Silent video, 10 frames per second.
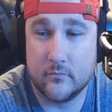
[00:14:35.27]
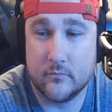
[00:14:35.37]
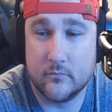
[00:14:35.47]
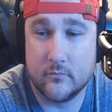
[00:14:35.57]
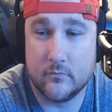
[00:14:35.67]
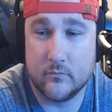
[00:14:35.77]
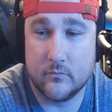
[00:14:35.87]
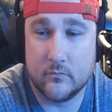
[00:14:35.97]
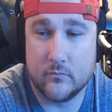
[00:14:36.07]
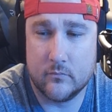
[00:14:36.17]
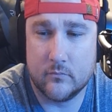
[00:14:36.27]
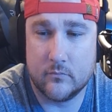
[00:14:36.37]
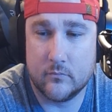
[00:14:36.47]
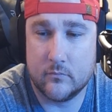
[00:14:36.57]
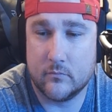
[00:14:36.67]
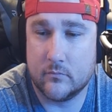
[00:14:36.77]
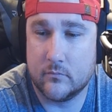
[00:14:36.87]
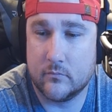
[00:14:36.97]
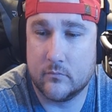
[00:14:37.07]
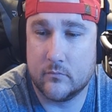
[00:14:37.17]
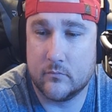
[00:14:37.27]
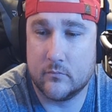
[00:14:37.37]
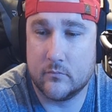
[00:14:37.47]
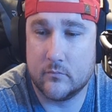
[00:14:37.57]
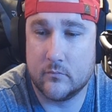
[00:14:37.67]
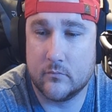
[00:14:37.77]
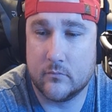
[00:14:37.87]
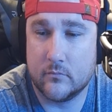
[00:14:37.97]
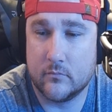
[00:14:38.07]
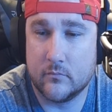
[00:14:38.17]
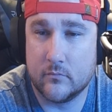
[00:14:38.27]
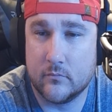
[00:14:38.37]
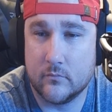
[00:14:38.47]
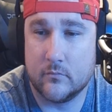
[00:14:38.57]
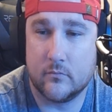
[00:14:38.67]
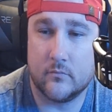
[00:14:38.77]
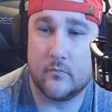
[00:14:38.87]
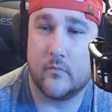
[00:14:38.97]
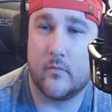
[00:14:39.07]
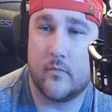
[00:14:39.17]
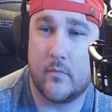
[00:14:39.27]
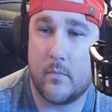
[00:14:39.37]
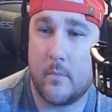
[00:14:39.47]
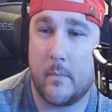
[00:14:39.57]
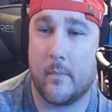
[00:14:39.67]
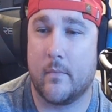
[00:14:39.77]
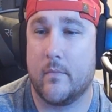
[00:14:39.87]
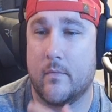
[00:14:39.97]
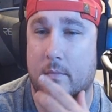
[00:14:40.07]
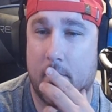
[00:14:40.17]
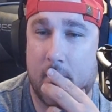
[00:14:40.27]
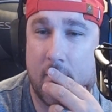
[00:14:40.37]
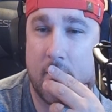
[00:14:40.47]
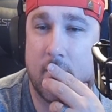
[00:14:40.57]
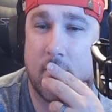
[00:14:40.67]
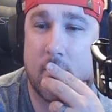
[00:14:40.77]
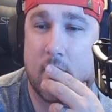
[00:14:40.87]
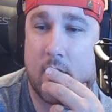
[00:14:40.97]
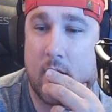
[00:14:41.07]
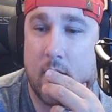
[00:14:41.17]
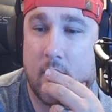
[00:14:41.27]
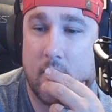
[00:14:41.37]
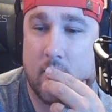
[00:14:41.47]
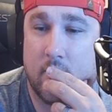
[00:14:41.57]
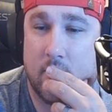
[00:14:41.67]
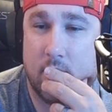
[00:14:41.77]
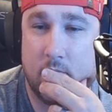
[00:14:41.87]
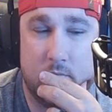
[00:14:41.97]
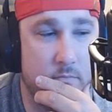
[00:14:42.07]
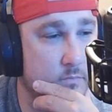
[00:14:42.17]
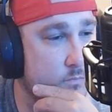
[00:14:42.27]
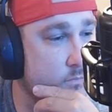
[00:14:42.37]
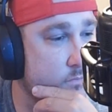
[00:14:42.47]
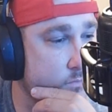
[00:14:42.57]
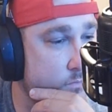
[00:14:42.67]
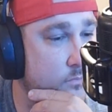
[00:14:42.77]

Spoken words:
The person shown says nothing.